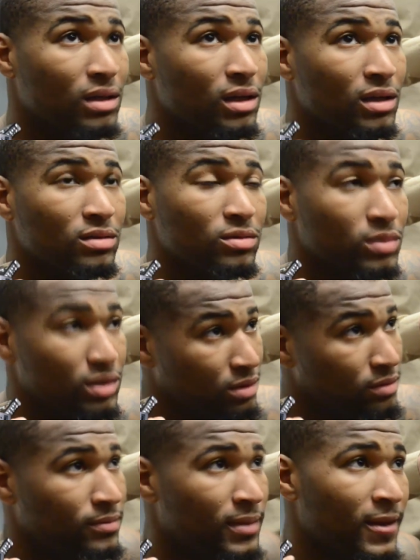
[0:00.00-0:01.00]
things, which
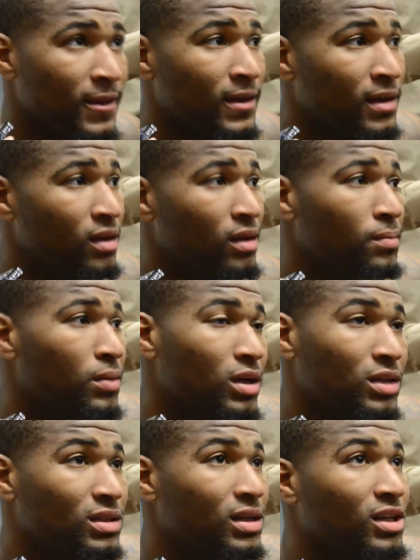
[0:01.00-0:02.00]
put
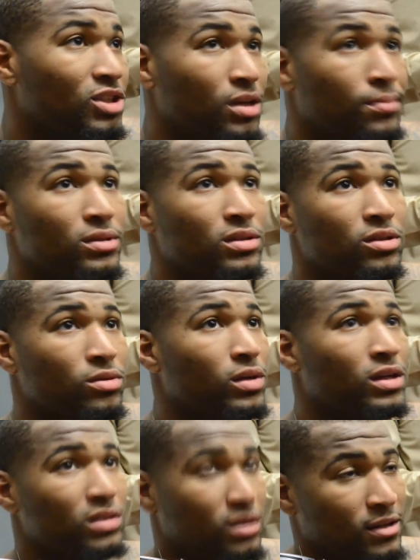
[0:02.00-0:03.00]
us in that chippy
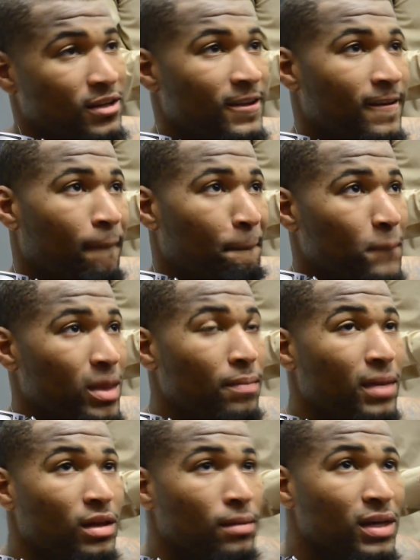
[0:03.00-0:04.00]
situation, and they
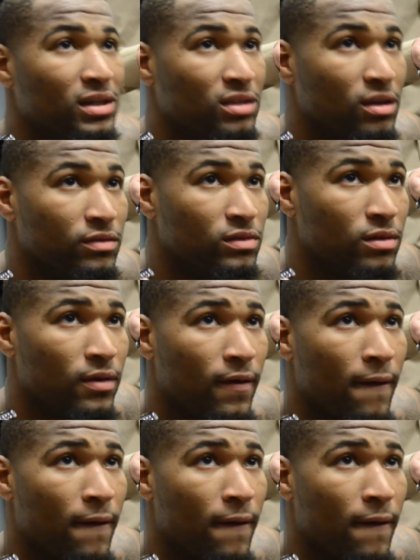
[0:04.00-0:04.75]
made the best of it.